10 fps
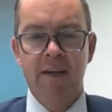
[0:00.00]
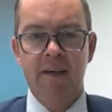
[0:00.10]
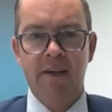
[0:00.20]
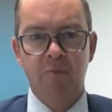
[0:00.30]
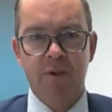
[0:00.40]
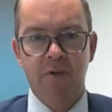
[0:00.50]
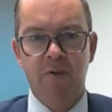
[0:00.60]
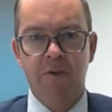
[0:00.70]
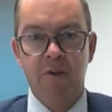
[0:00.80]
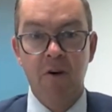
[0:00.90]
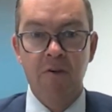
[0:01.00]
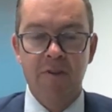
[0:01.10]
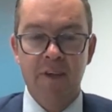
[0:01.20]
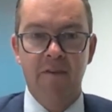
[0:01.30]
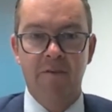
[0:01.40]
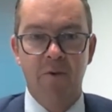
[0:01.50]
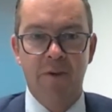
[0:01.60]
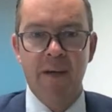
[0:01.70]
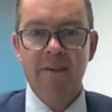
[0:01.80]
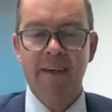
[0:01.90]
When you look at the long tail of all
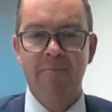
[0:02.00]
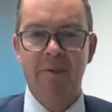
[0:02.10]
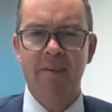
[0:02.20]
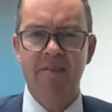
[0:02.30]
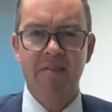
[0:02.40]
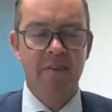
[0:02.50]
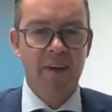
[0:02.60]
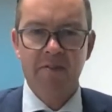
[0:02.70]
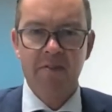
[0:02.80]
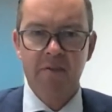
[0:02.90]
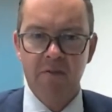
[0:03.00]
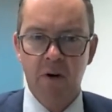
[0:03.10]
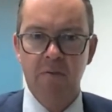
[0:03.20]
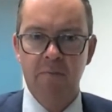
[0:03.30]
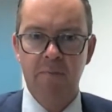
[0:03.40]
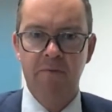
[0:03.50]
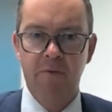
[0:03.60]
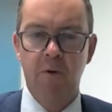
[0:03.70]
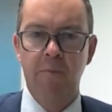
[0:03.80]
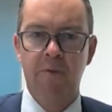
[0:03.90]
the other companies, they've actually not
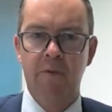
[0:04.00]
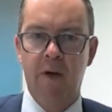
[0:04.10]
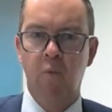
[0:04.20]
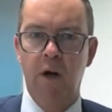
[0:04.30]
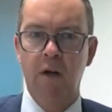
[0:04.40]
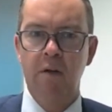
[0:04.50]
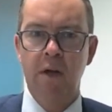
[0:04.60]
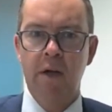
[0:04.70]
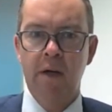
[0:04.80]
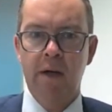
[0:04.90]
performed that well.